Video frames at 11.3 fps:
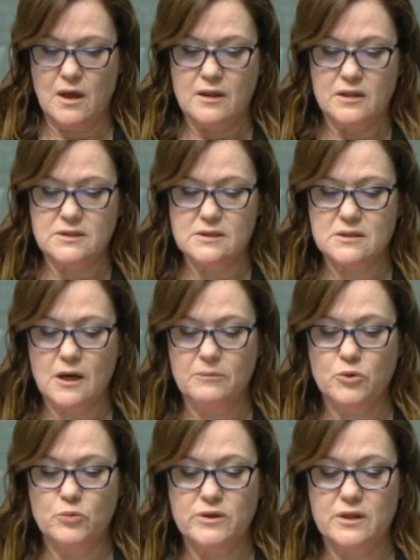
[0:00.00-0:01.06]
This is
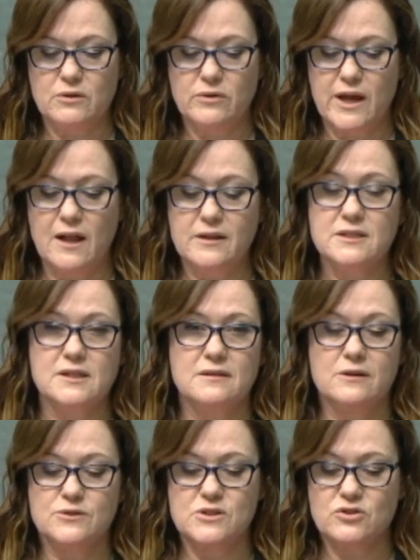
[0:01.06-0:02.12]
coupled with the reality that
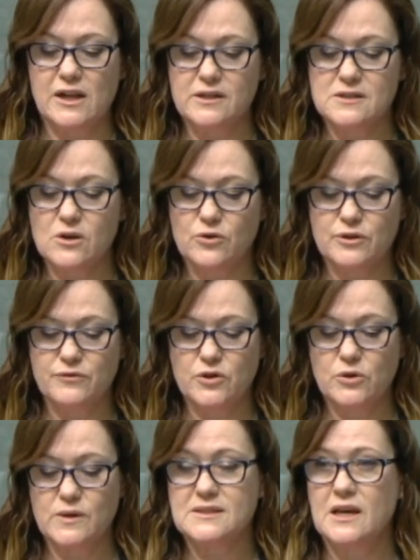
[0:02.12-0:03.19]
Australians hold the view,
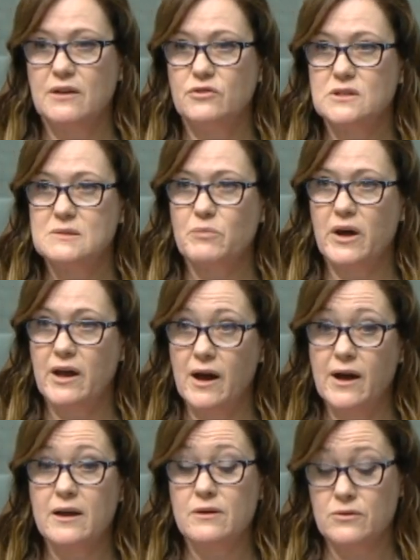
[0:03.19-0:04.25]
as evidenced by
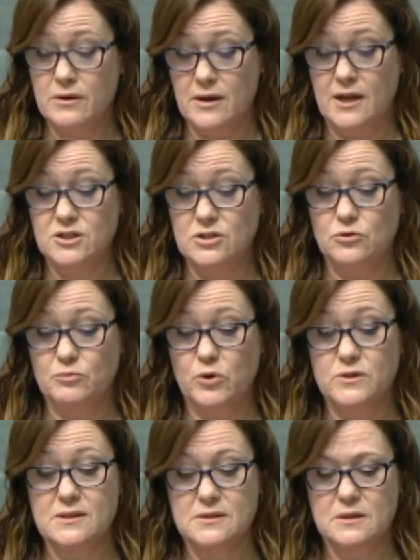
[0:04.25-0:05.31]
our national
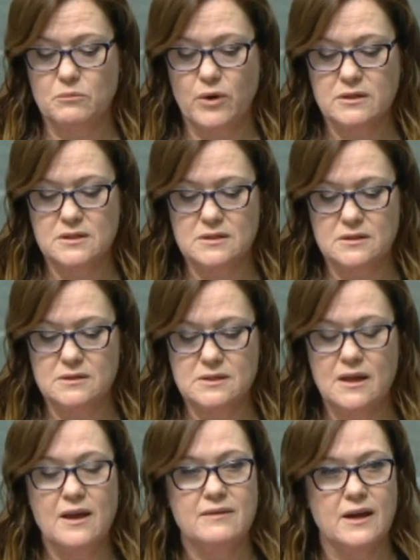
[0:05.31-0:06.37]
processing practices,
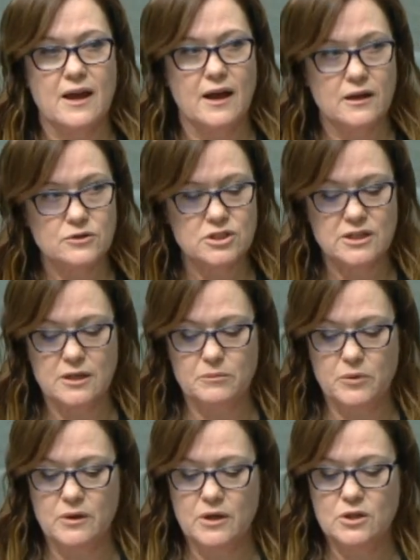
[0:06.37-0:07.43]
that our sheep
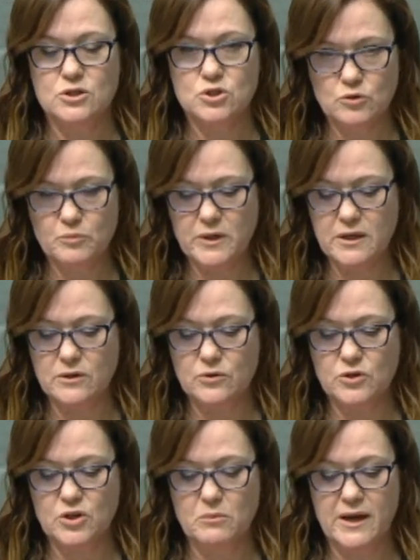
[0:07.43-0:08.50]
should be killed
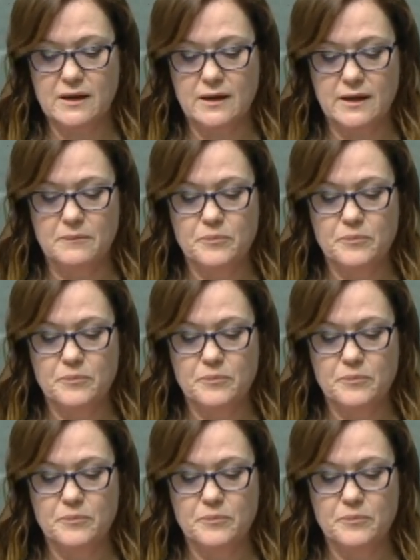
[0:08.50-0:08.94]
humanely,